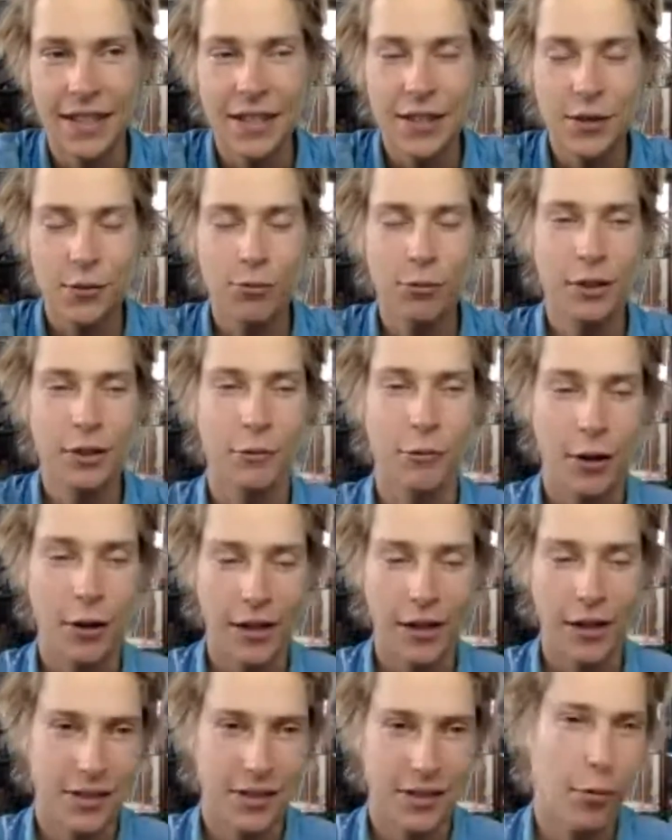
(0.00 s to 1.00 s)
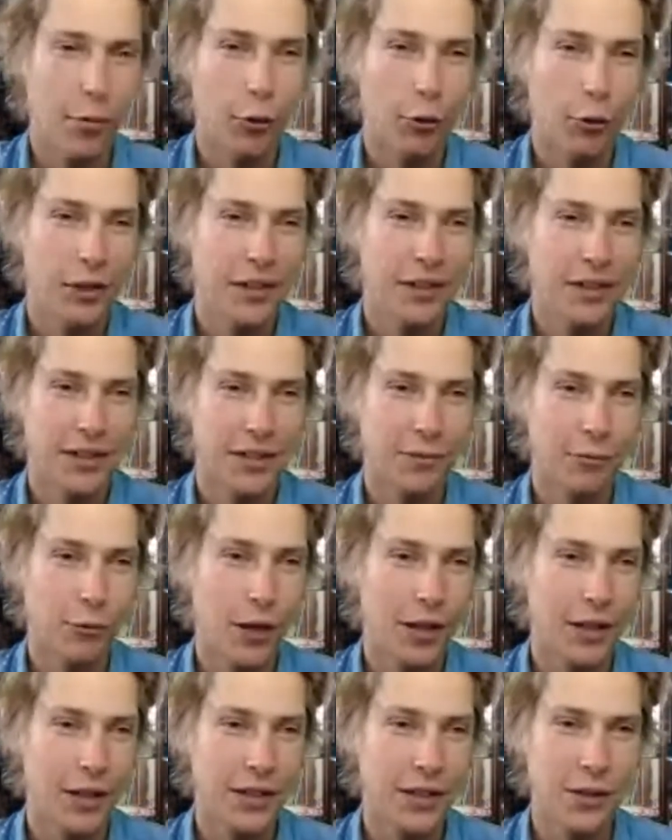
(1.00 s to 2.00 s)
really wanting wanting
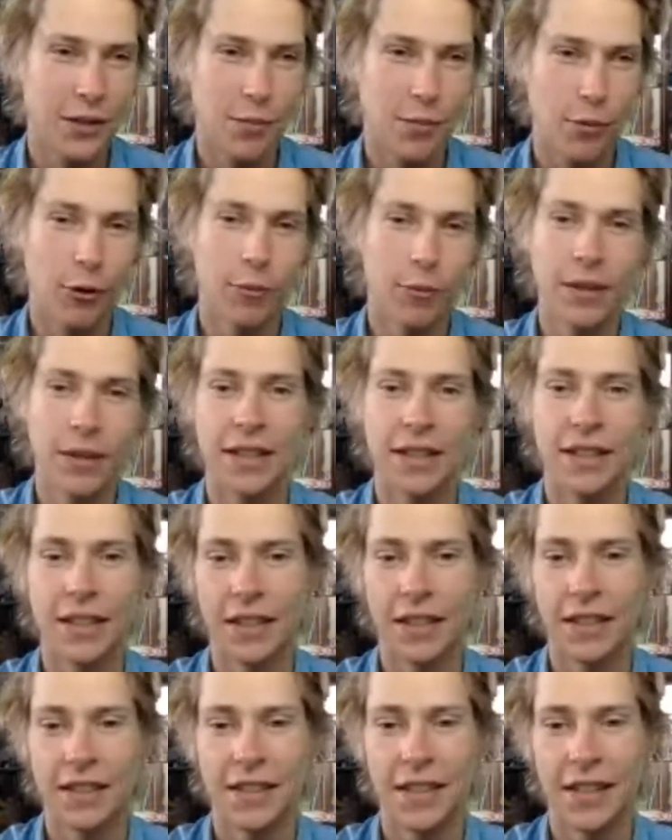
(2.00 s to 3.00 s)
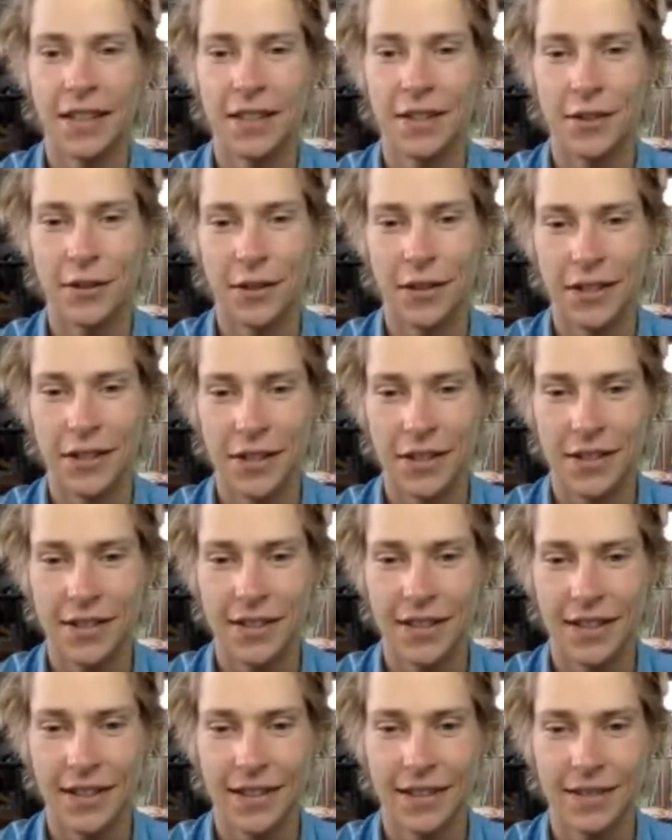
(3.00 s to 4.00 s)
to support me at the end of the day, so they just
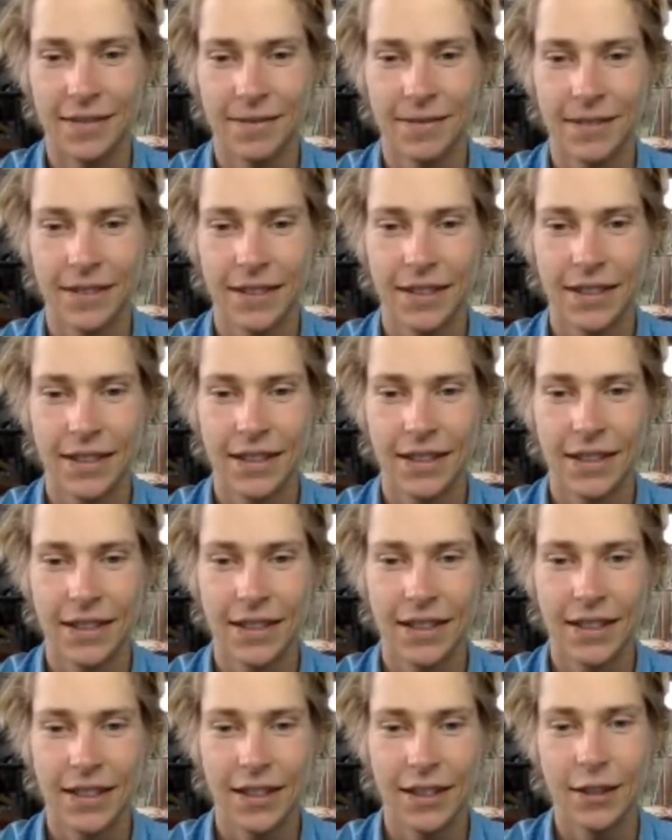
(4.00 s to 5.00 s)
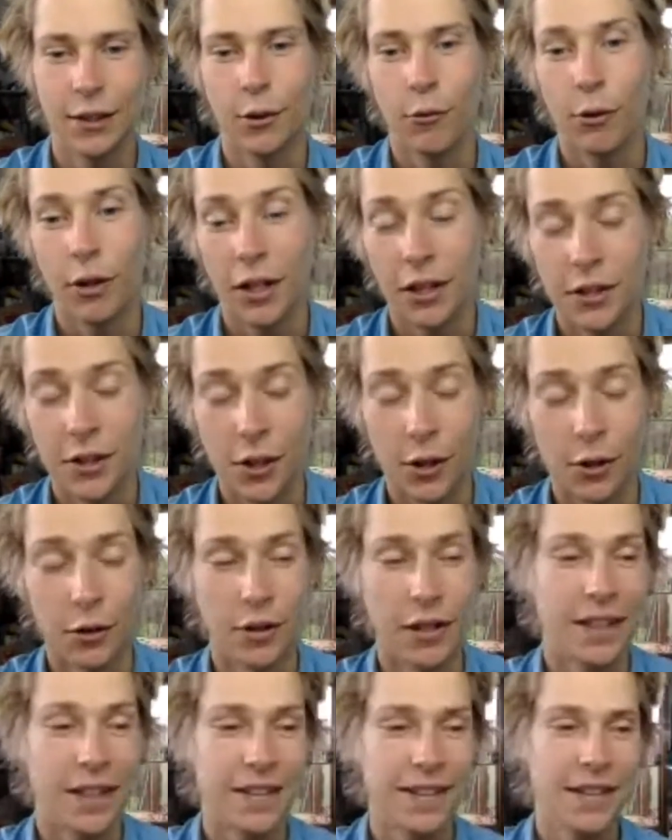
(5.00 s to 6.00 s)
want to
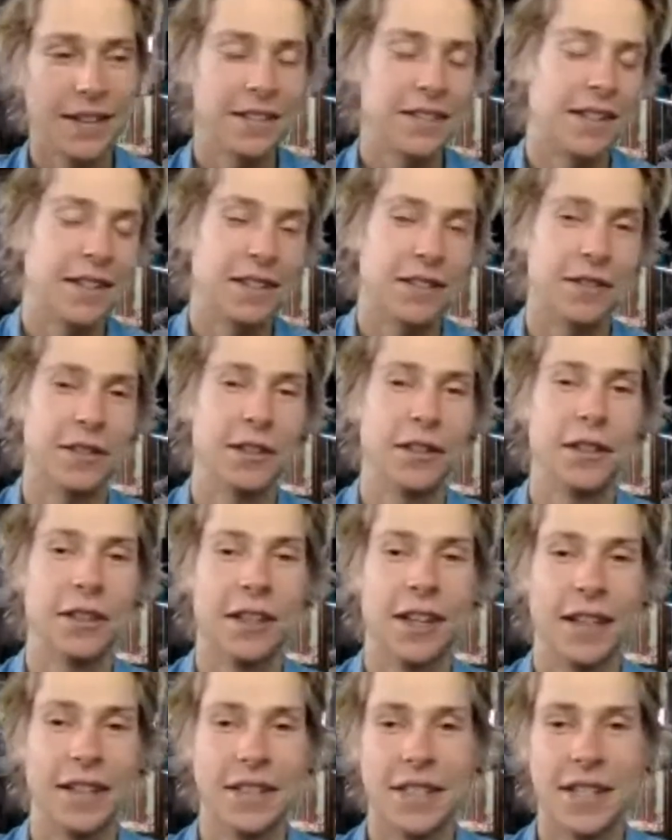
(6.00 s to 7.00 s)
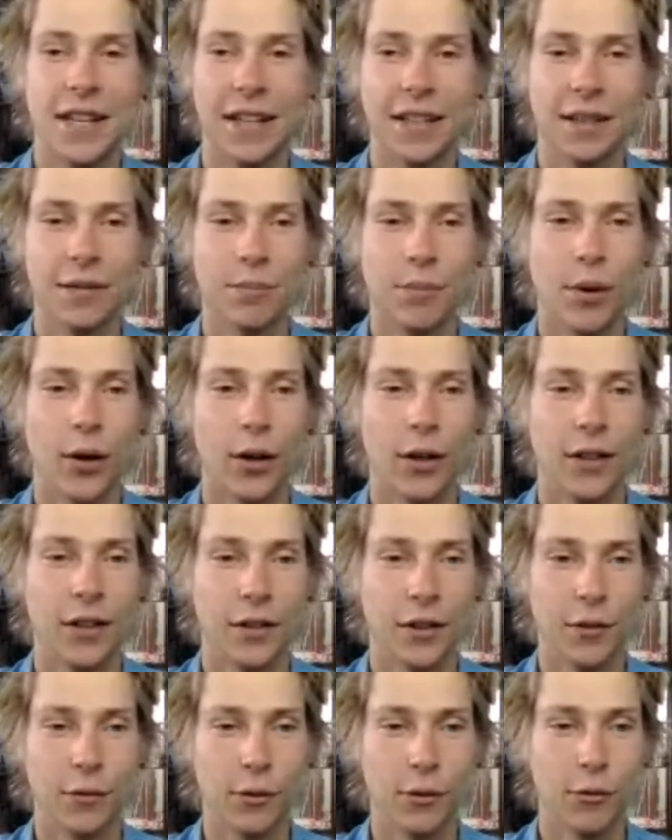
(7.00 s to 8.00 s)
donate, not necessarily like taking part in the
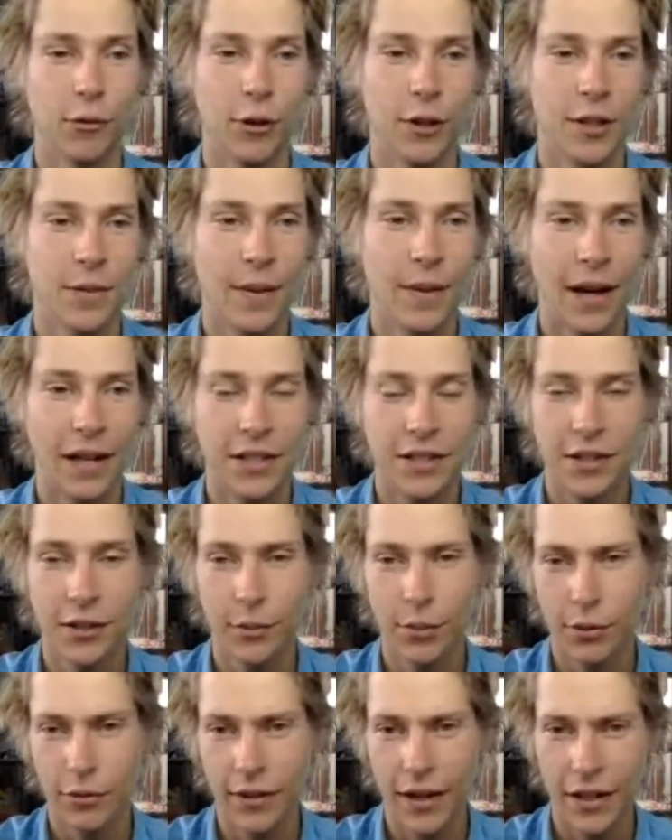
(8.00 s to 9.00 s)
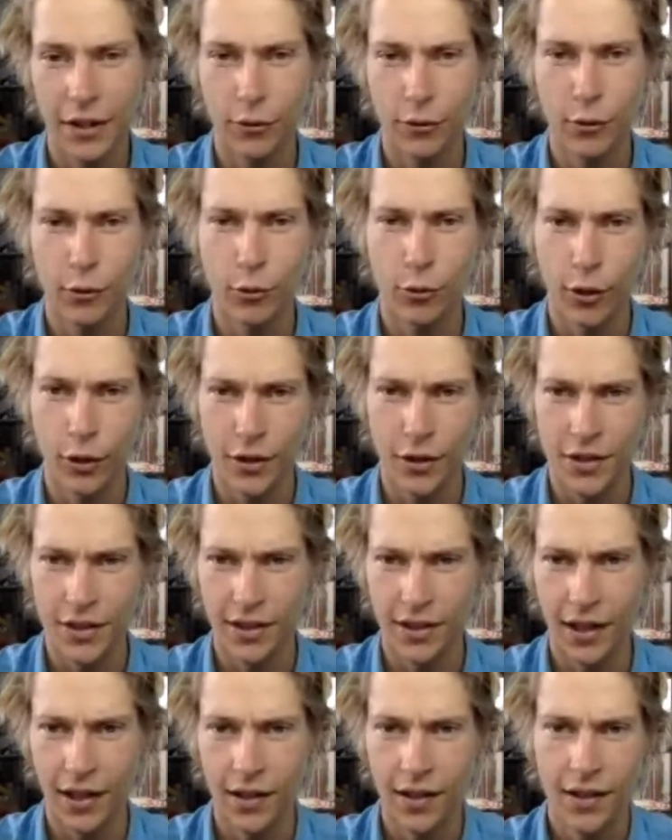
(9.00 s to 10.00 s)
rewards, but I still provide the rewards and
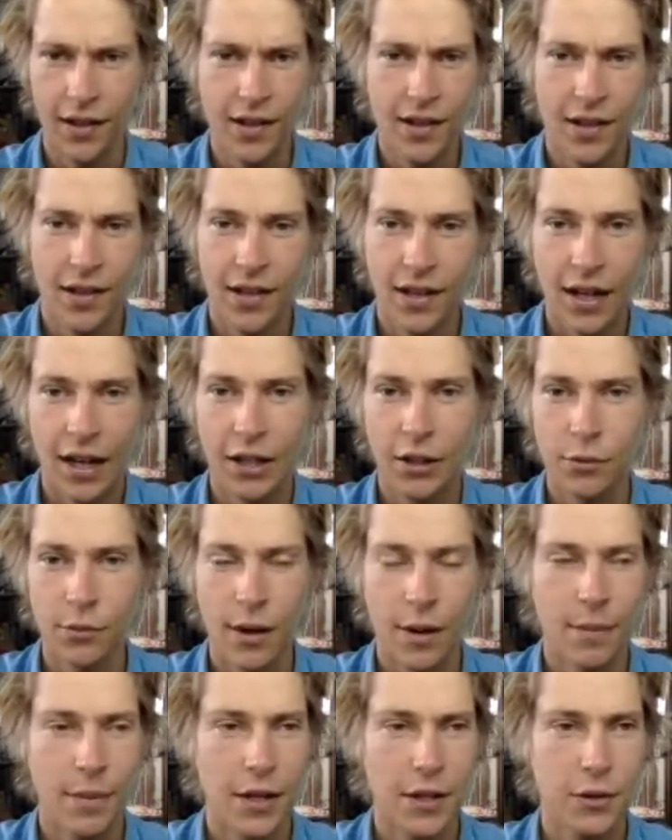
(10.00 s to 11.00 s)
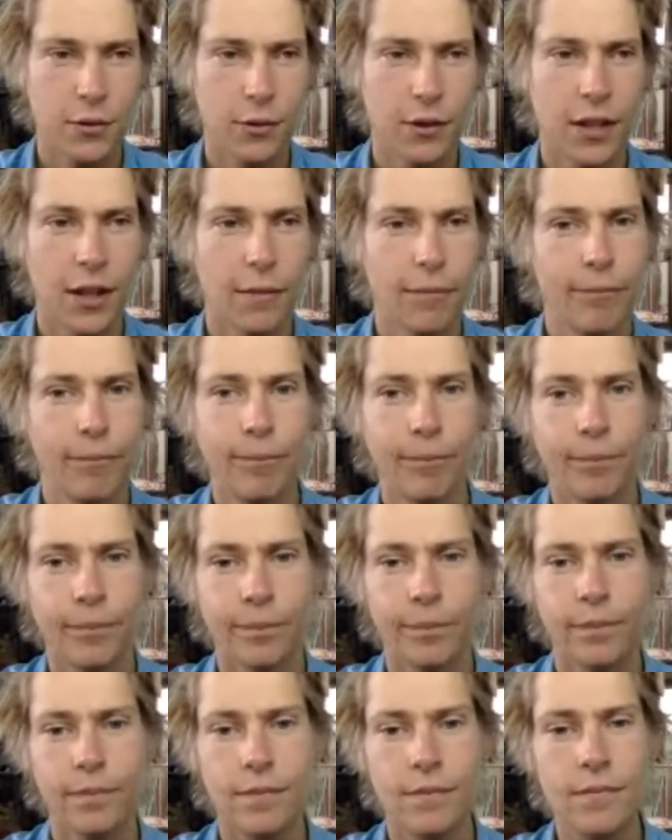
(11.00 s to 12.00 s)
I do my best with them.
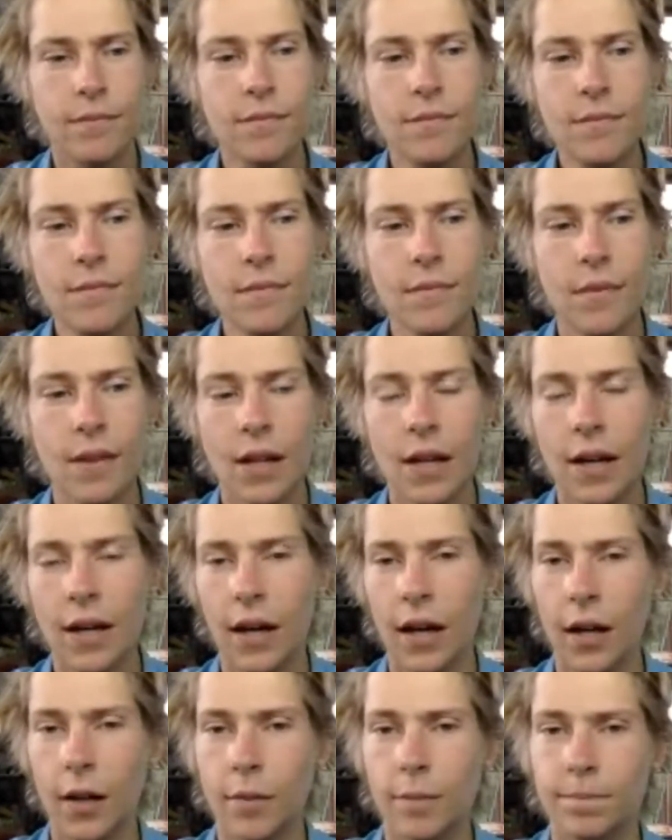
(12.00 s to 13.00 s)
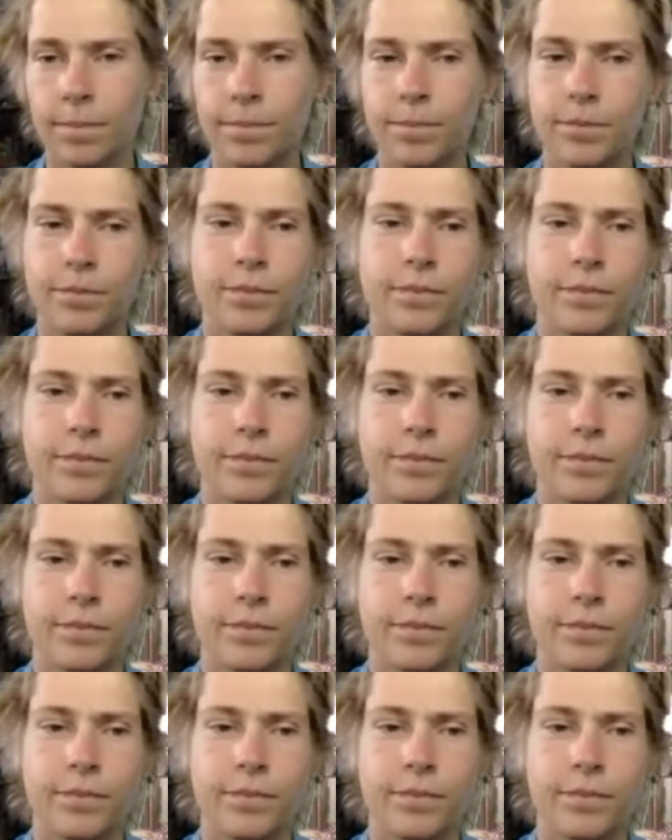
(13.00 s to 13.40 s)
Um,